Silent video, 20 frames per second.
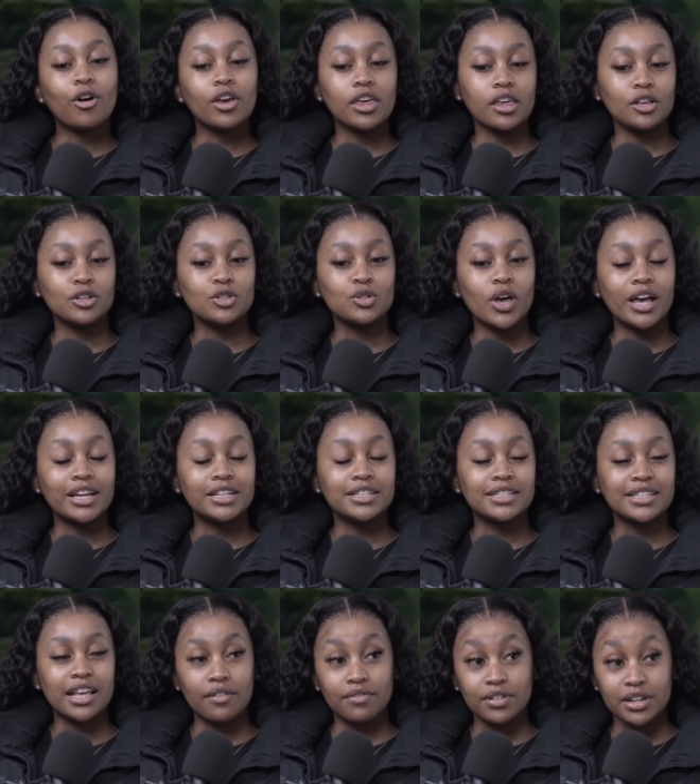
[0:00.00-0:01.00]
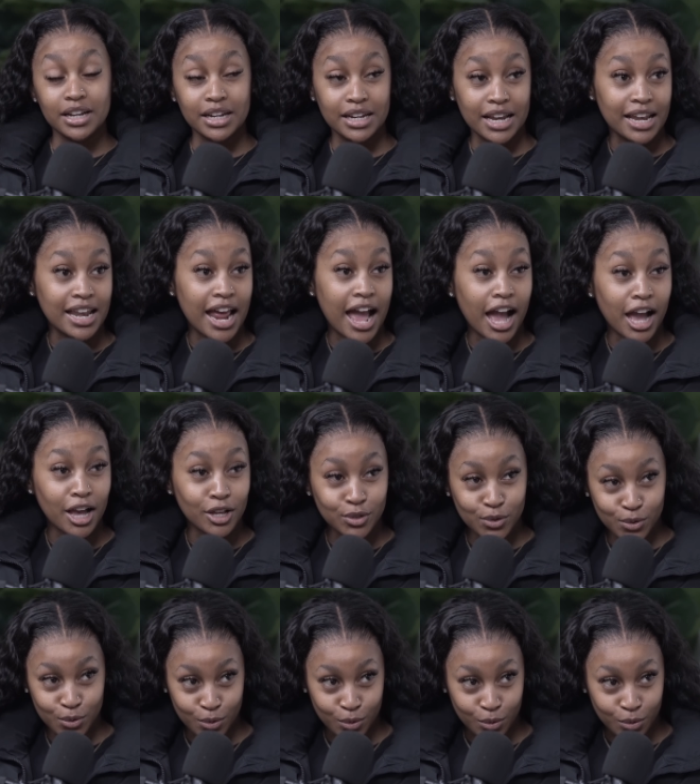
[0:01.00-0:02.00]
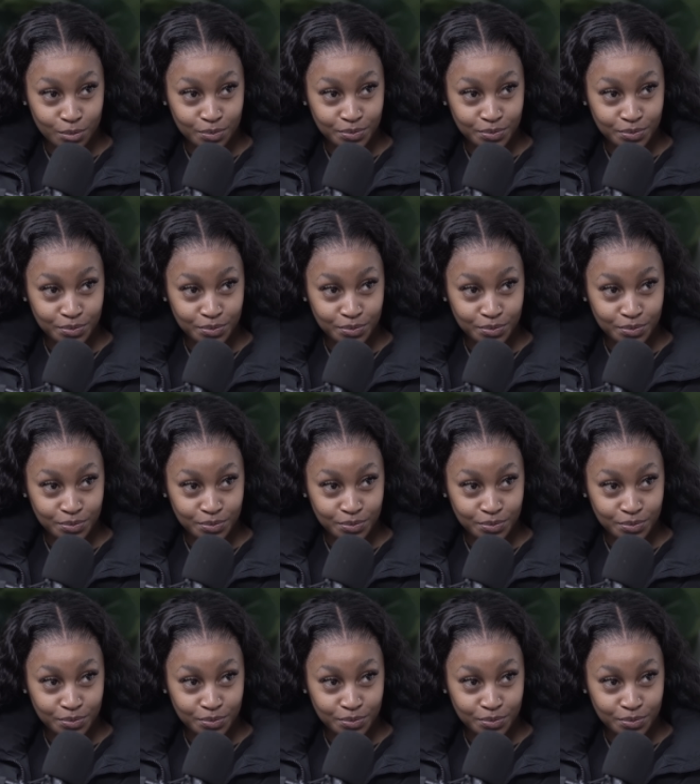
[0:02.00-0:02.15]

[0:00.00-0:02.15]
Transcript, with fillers: Okay, so I discovered it in high school.